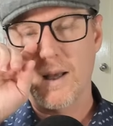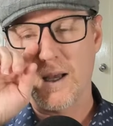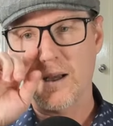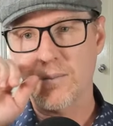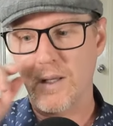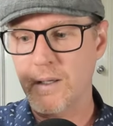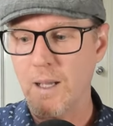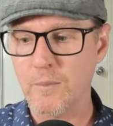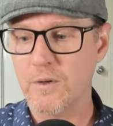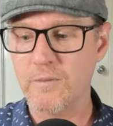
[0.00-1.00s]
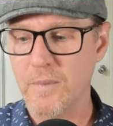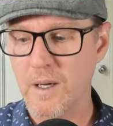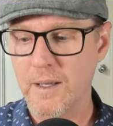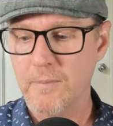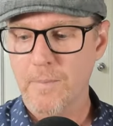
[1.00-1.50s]
Um, a number of
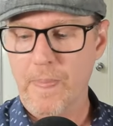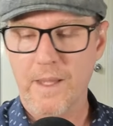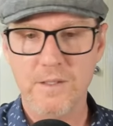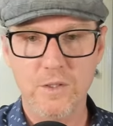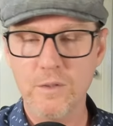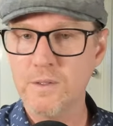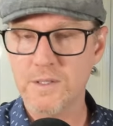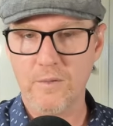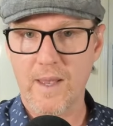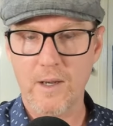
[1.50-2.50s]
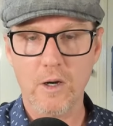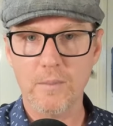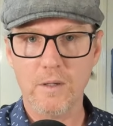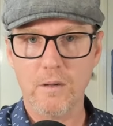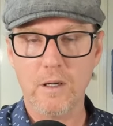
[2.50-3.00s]
my students have had
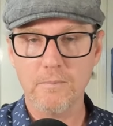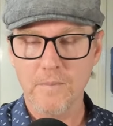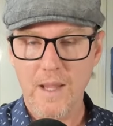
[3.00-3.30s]
Omicron